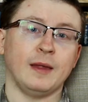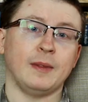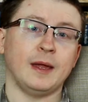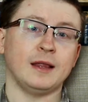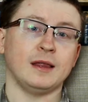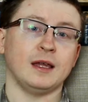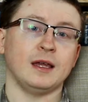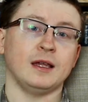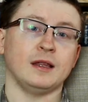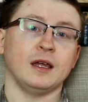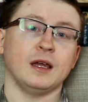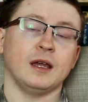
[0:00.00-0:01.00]
This
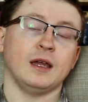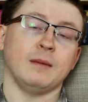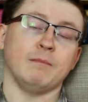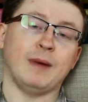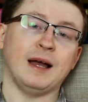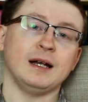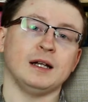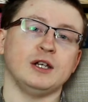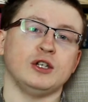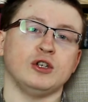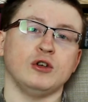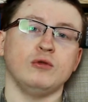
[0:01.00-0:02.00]
is
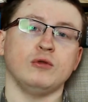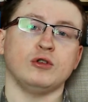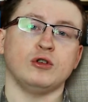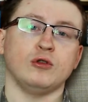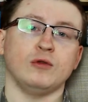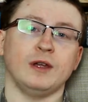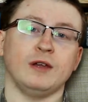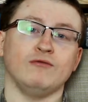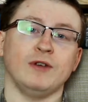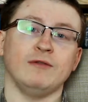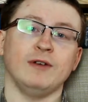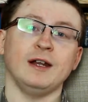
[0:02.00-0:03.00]
mainly due to the
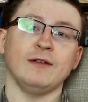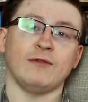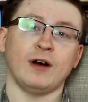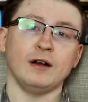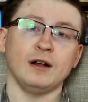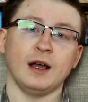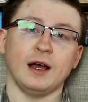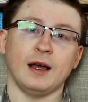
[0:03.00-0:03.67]
Rereadathon